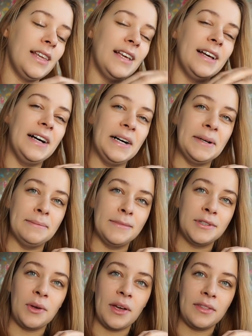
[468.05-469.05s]

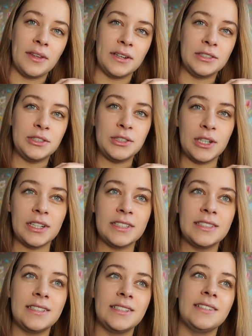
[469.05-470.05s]
So I thought to
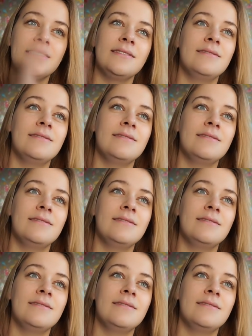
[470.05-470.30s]
just